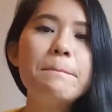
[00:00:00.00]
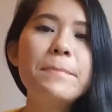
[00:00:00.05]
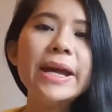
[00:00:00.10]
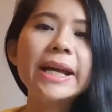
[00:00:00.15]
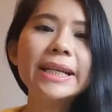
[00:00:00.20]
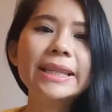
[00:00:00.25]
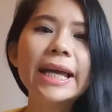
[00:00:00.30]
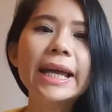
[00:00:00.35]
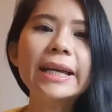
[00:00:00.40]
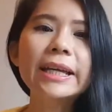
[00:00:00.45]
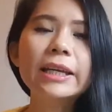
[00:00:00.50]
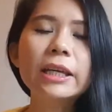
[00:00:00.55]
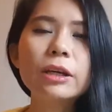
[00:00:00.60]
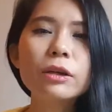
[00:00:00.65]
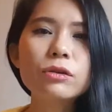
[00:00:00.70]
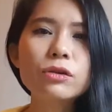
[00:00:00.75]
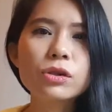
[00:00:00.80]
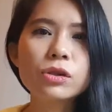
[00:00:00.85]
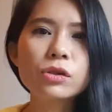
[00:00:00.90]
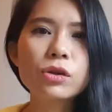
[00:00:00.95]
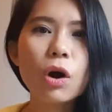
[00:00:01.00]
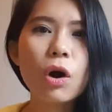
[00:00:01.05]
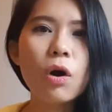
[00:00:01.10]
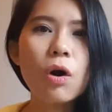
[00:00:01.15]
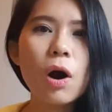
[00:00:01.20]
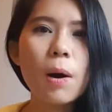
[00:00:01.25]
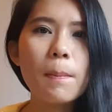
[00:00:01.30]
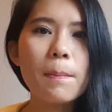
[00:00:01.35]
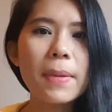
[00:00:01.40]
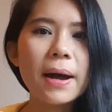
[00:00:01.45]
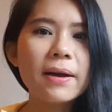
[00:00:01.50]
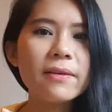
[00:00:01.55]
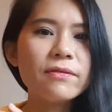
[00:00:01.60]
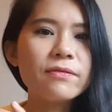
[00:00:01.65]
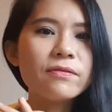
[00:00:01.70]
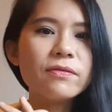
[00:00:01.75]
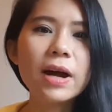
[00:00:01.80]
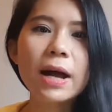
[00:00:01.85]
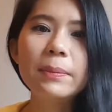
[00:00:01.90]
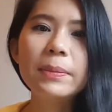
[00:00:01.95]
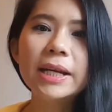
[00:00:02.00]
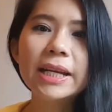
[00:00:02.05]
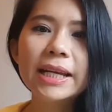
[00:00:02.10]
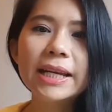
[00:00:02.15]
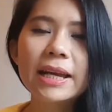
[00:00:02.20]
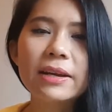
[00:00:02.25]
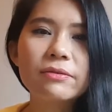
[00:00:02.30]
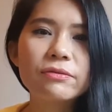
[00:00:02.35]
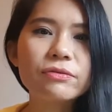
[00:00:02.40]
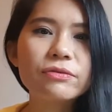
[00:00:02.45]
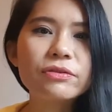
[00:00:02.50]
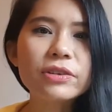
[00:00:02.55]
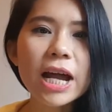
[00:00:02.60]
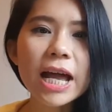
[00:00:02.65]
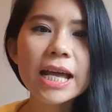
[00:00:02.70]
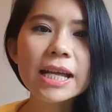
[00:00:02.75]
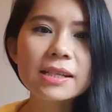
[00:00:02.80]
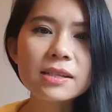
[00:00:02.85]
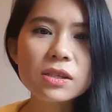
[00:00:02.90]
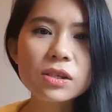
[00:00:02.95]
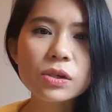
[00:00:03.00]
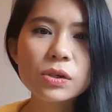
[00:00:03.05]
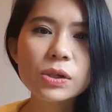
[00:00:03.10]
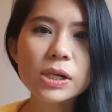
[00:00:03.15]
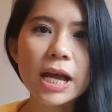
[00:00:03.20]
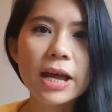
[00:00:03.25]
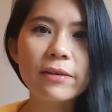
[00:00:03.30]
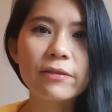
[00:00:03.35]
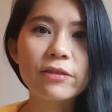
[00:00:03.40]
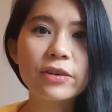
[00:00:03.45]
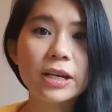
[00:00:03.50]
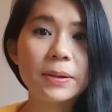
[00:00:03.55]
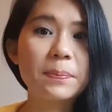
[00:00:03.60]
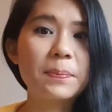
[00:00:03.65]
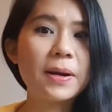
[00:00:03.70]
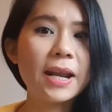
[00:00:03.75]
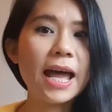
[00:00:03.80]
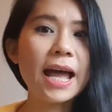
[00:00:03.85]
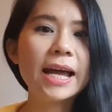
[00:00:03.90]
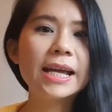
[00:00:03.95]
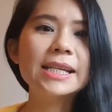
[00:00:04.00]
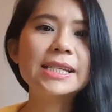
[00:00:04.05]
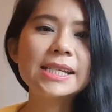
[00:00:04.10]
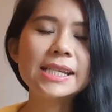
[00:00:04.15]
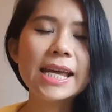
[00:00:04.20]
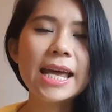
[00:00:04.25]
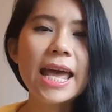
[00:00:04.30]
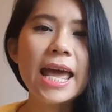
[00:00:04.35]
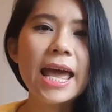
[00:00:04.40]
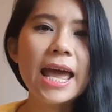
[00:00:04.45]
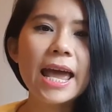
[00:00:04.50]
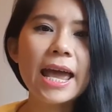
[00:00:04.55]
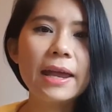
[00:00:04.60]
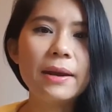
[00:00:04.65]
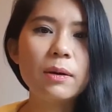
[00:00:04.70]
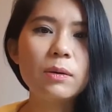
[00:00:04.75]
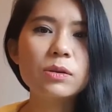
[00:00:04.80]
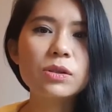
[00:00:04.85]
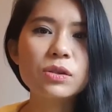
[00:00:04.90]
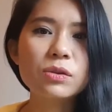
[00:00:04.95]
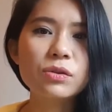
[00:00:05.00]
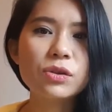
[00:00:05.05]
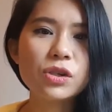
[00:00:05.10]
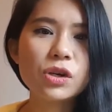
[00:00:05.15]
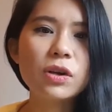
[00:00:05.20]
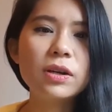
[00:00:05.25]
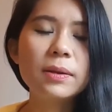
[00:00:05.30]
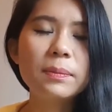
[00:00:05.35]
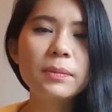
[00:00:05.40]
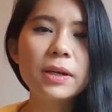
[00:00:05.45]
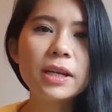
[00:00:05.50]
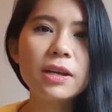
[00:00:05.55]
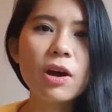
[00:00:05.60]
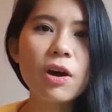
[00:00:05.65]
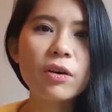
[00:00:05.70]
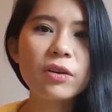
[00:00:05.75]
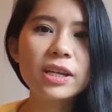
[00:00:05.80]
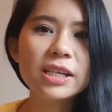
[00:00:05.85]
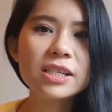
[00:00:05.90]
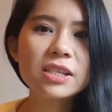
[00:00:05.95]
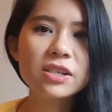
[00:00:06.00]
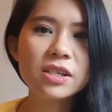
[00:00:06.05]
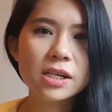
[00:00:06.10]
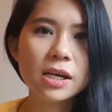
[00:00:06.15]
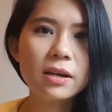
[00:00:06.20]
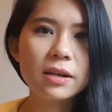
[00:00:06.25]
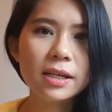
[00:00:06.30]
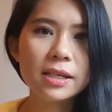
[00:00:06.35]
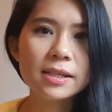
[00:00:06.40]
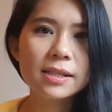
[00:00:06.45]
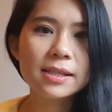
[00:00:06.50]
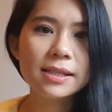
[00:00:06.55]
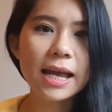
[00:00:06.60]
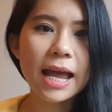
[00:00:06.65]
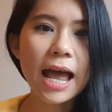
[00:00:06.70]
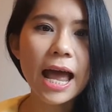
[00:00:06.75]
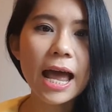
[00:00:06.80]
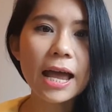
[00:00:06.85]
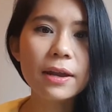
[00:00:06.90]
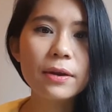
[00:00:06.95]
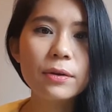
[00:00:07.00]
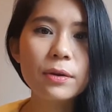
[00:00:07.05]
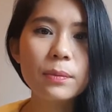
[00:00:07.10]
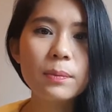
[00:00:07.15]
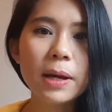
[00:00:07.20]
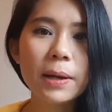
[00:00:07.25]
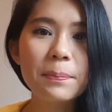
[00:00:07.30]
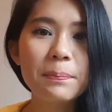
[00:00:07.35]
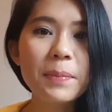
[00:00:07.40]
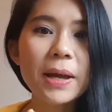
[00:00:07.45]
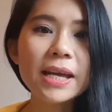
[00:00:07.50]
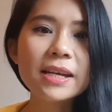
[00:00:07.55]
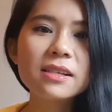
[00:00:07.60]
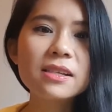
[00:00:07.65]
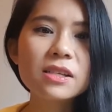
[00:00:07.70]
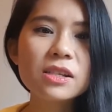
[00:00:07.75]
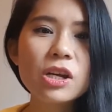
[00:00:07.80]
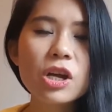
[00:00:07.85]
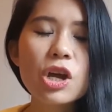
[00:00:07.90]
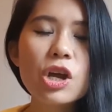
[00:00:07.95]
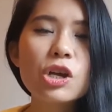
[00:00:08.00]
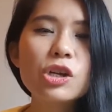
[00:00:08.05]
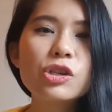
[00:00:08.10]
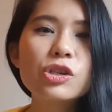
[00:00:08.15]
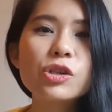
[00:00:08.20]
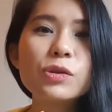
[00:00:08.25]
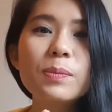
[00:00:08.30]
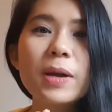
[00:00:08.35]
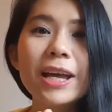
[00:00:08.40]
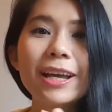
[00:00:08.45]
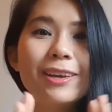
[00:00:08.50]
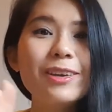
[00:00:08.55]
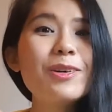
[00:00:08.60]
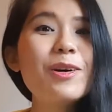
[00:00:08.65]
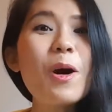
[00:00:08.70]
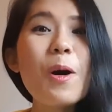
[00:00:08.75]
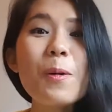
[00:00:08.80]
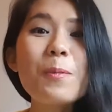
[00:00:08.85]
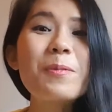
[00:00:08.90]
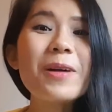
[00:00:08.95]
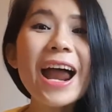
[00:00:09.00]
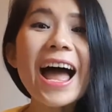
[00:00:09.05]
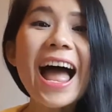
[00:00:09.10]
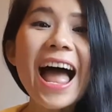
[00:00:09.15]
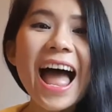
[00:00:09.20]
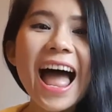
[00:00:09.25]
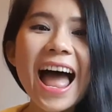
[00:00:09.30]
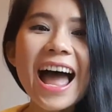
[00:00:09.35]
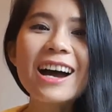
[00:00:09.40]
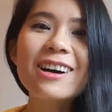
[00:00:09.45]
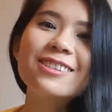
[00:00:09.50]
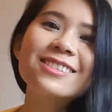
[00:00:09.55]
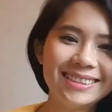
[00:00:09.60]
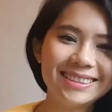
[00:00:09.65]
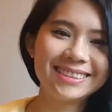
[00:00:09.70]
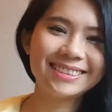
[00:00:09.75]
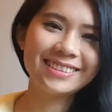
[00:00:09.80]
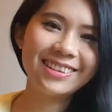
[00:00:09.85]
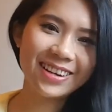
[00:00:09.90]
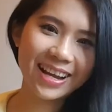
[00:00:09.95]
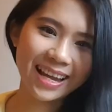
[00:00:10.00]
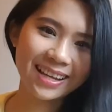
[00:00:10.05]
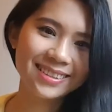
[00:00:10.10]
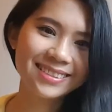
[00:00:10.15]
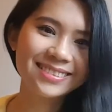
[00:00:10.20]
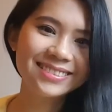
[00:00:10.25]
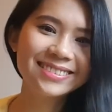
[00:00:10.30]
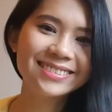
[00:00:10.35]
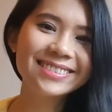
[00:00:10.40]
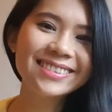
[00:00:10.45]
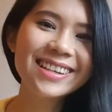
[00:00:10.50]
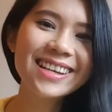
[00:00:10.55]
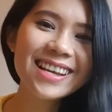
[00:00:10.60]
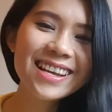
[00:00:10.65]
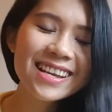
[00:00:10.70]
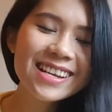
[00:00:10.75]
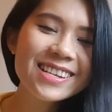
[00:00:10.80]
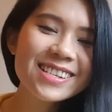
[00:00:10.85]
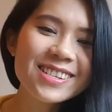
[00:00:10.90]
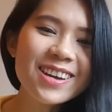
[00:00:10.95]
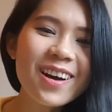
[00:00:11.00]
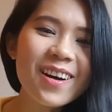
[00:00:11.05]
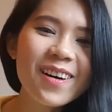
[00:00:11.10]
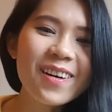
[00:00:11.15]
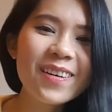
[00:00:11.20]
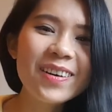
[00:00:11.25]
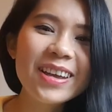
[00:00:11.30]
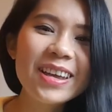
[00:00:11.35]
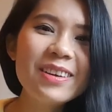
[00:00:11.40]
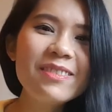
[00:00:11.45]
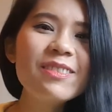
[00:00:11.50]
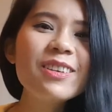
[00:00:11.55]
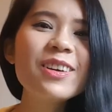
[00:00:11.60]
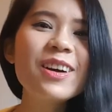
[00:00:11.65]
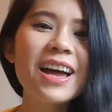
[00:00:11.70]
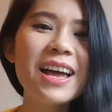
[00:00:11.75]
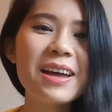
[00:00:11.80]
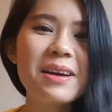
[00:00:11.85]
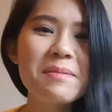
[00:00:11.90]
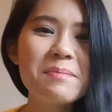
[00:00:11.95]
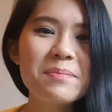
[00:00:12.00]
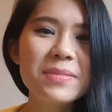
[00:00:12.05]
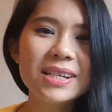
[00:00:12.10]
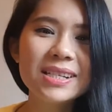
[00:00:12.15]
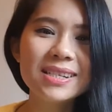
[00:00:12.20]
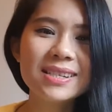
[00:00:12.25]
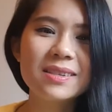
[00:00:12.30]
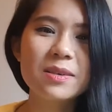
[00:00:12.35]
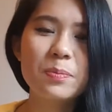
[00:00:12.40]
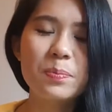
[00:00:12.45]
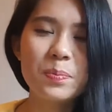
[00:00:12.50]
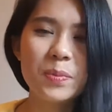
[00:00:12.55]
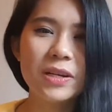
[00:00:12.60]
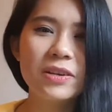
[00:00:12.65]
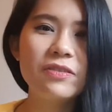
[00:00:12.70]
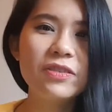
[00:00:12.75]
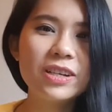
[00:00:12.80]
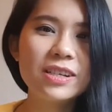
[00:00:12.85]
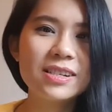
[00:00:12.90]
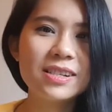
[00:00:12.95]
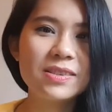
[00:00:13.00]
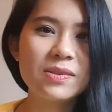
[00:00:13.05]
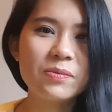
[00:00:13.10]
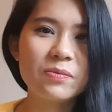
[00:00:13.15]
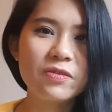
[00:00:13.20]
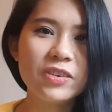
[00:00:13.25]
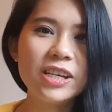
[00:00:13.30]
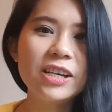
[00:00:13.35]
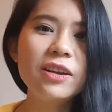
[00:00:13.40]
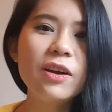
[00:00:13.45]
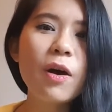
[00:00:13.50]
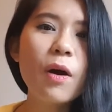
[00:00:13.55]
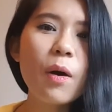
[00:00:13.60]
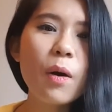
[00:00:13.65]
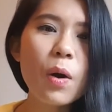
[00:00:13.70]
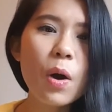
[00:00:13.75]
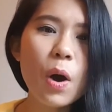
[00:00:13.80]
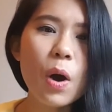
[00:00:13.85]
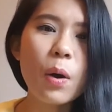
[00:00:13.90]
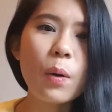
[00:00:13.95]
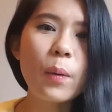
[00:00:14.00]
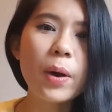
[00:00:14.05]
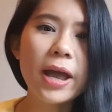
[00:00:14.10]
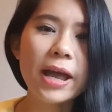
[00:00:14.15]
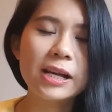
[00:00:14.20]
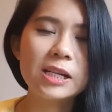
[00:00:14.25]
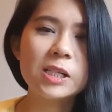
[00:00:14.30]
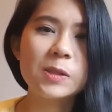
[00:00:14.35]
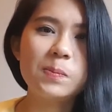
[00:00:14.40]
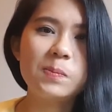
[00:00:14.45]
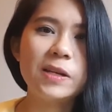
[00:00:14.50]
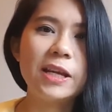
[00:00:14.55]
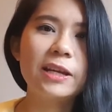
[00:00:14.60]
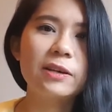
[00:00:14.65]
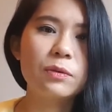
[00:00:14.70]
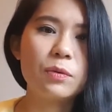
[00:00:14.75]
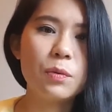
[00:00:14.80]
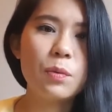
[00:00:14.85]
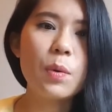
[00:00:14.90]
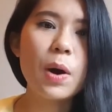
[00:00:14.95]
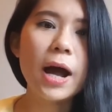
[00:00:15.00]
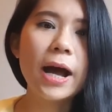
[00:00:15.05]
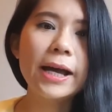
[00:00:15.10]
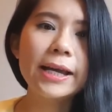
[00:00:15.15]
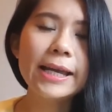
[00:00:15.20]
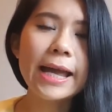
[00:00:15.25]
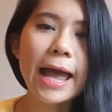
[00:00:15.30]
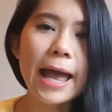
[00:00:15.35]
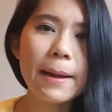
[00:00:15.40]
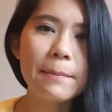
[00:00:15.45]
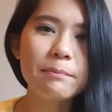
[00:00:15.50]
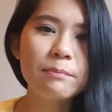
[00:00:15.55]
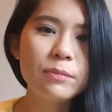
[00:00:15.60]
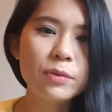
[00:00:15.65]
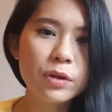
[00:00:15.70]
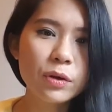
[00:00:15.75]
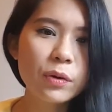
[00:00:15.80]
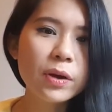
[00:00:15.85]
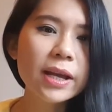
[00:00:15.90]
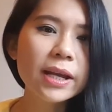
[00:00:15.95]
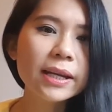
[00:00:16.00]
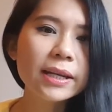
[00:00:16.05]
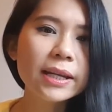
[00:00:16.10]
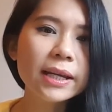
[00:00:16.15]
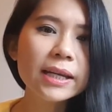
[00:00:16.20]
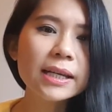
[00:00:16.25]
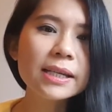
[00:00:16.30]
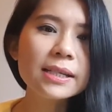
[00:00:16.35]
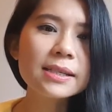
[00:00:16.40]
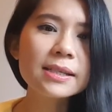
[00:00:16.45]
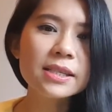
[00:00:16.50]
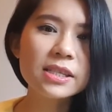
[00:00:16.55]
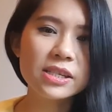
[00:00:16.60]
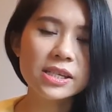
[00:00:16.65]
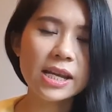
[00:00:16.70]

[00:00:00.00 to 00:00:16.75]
Big thank you to all of my family and friends who have replied and also joining me on these journeys. I do my best to make you all proud. Okay. So if you have missed the previous video where I explain why I'm doing this